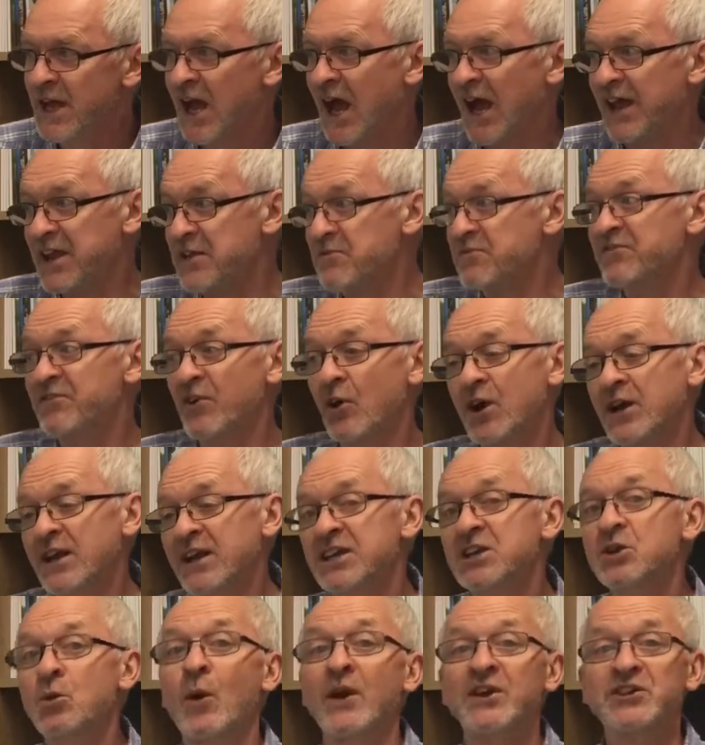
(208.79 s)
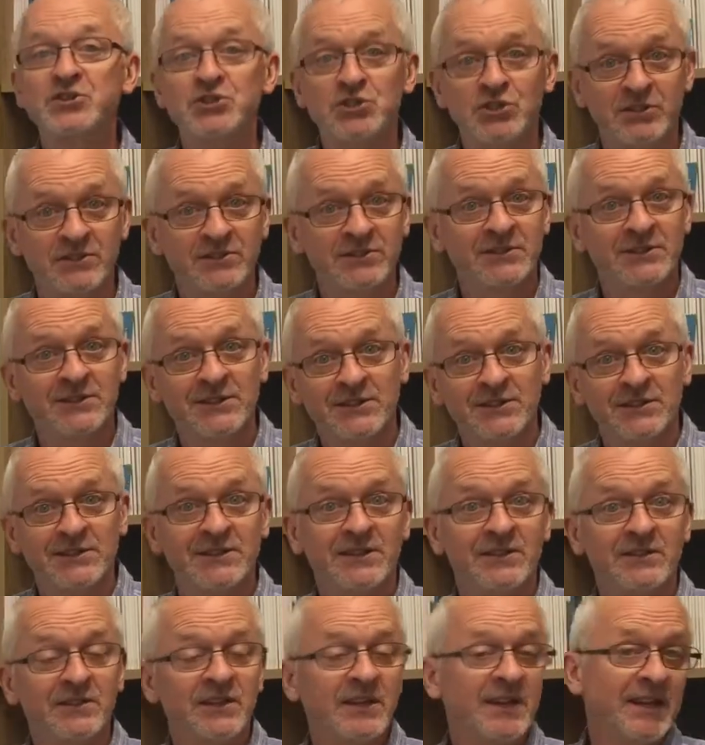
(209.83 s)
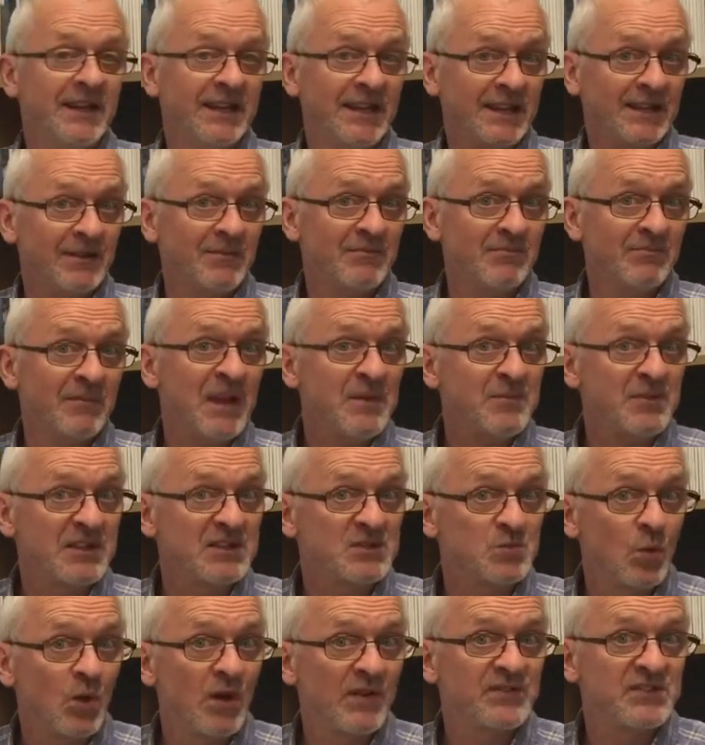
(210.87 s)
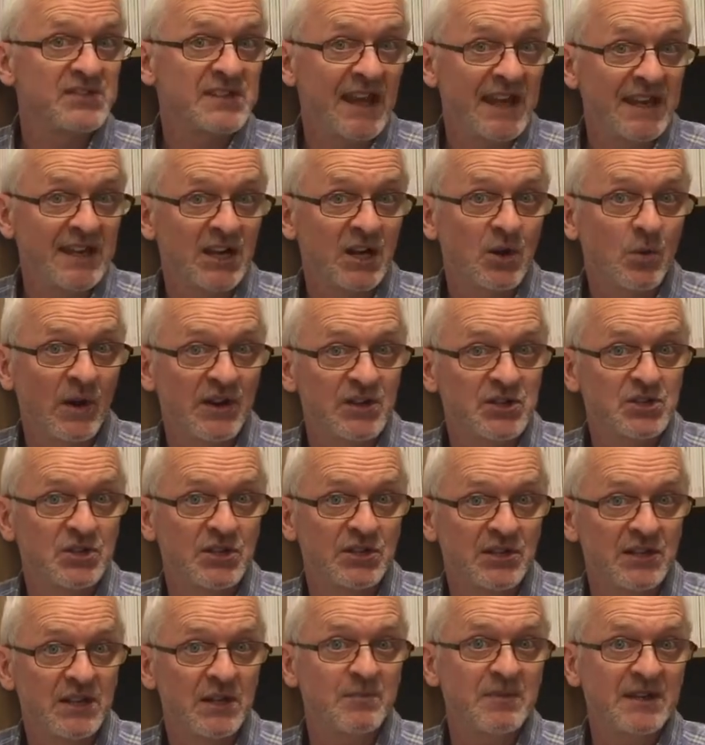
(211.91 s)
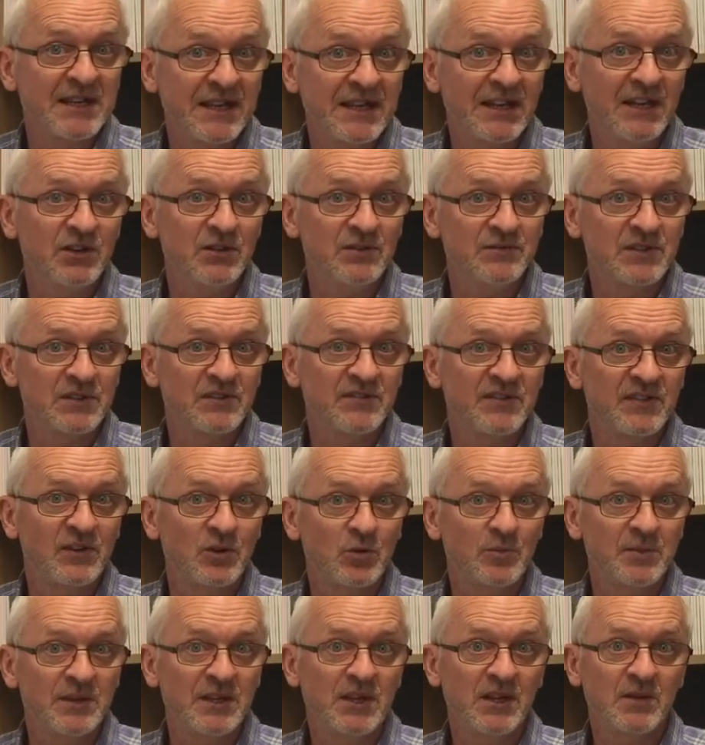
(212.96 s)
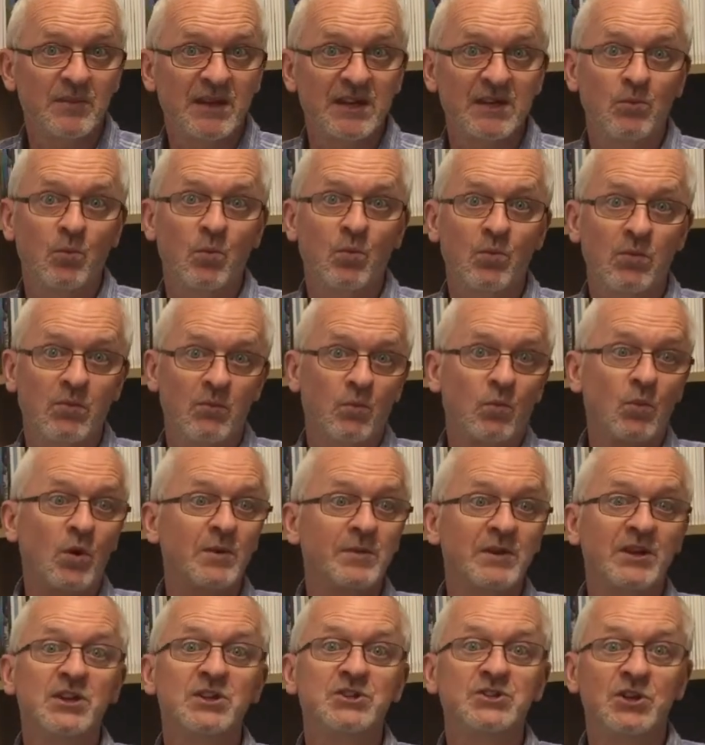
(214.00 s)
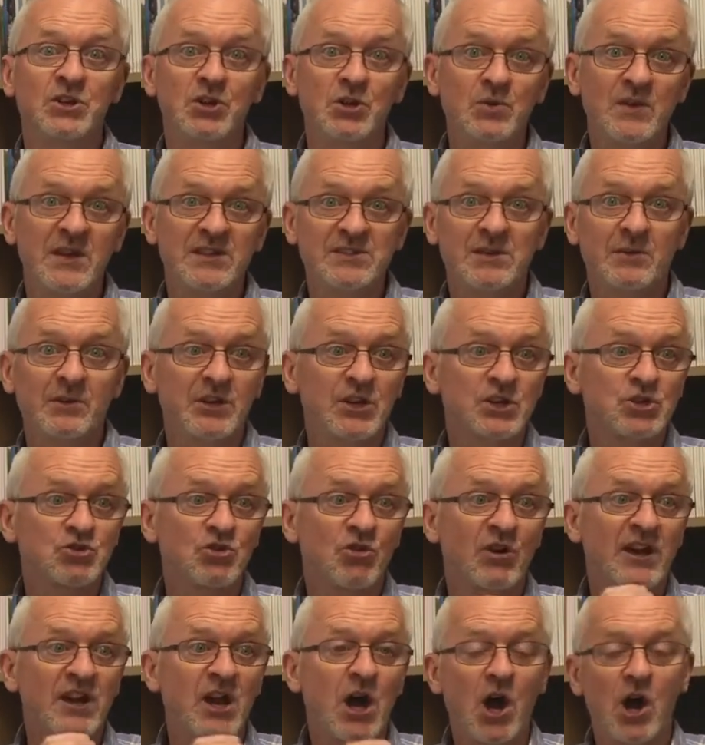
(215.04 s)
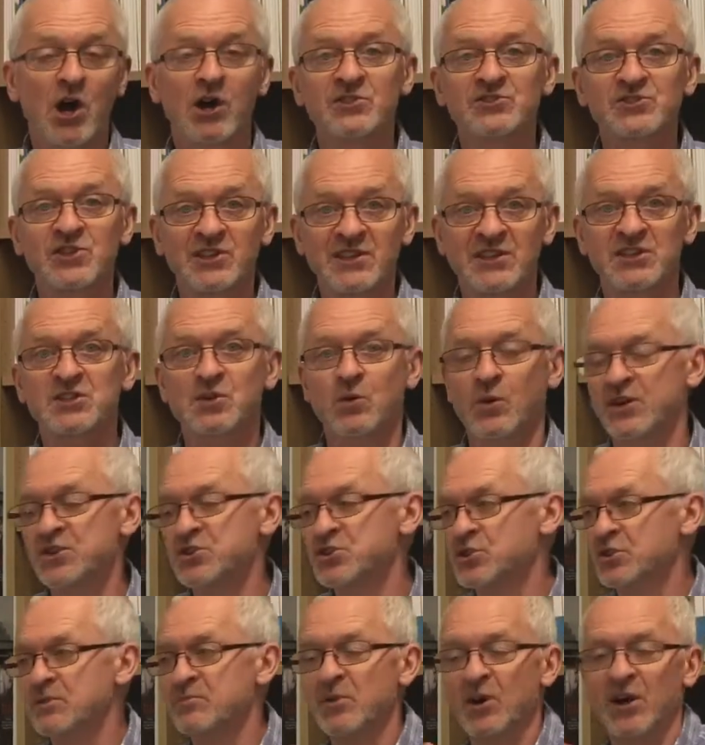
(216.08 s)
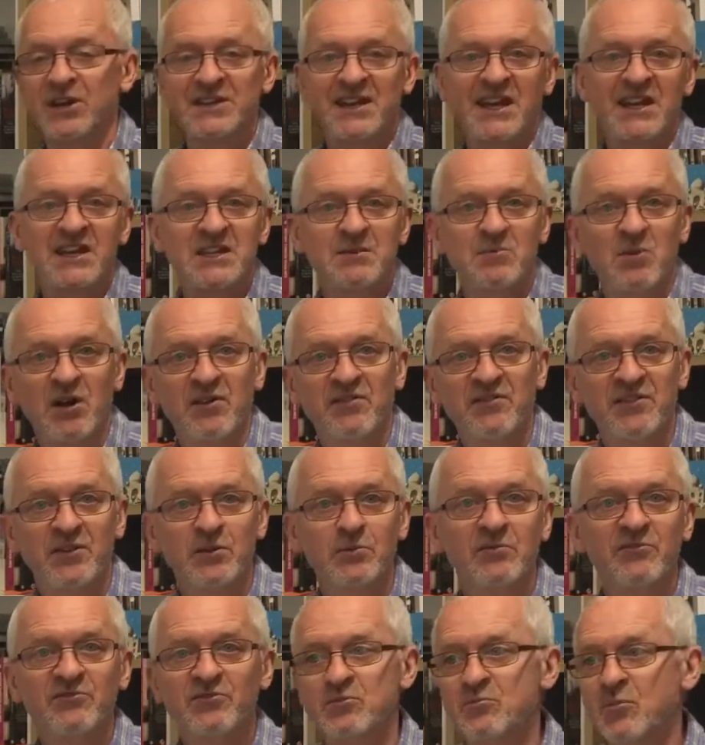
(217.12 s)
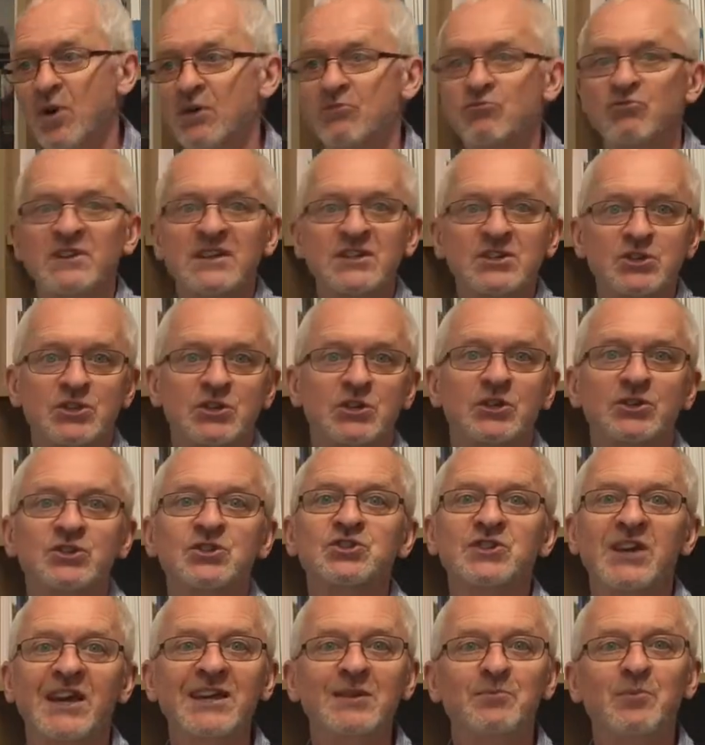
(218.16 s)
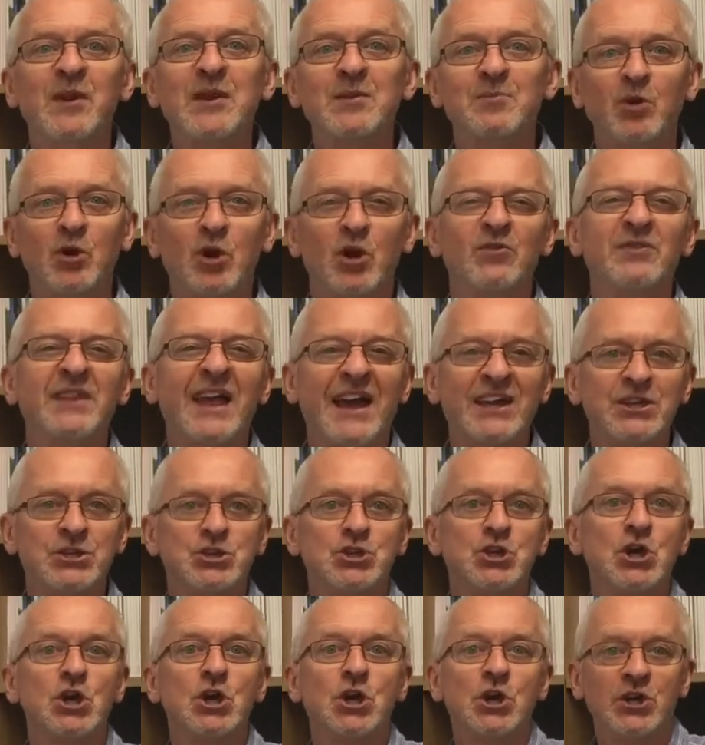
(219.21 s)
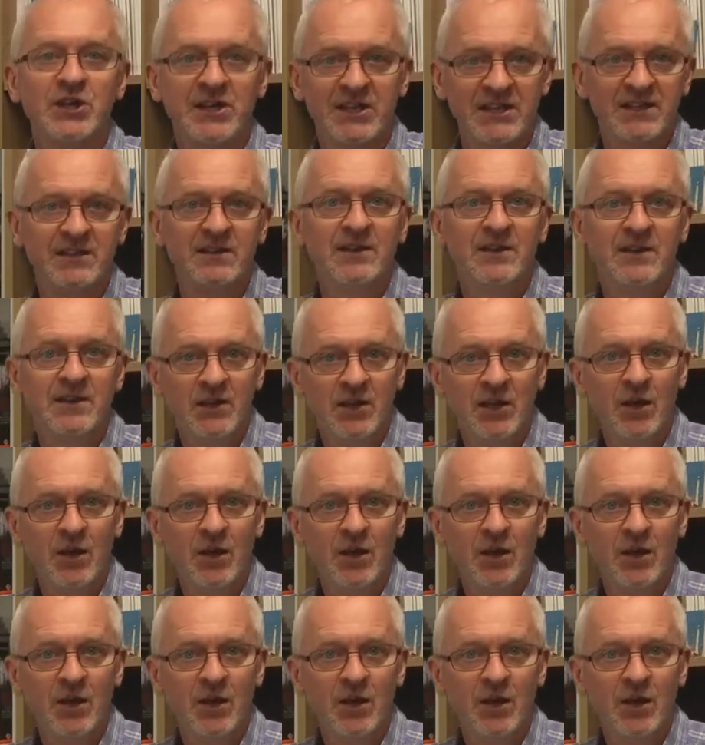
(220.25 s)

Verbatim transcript: And then finally, question. You know, maybe it's worth setting a question at the beginning of your film. You know what I mean? What I'm going to do is I'm going to try and answer this question by the end of my film through my research. Take people on that journey